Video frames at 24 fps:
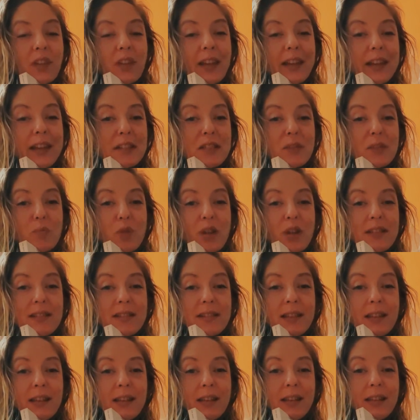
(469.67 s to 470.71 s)

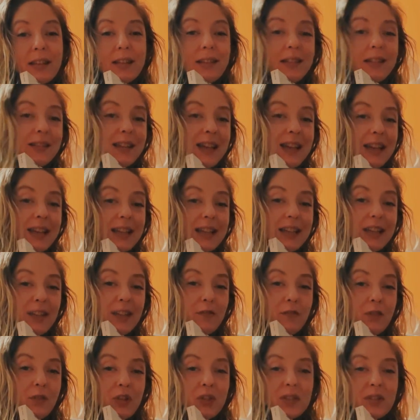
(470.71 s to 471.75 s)
expressing
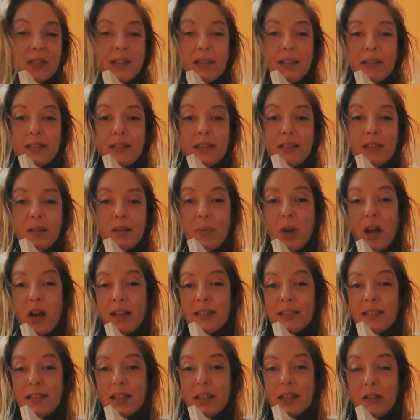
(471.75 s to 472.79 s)
negative versus the
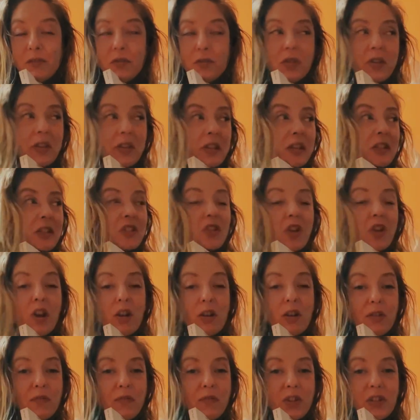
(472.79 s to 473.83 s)
positive, or the
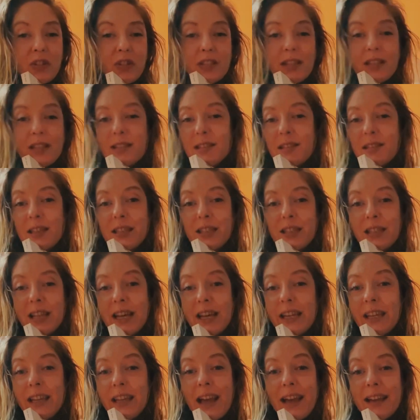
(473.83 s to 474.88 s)
dark versus the
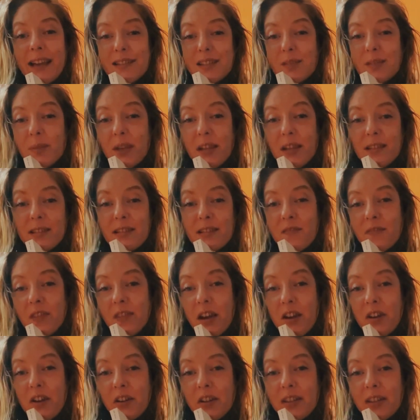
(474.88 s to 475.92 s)
light aspects of
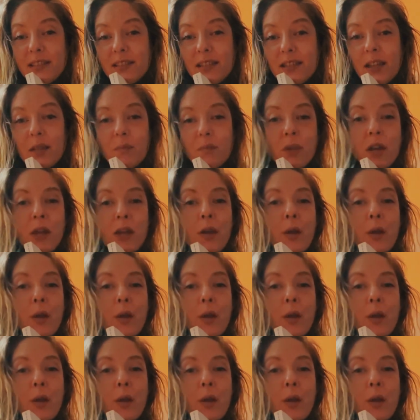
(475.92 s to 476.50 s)
that archetype.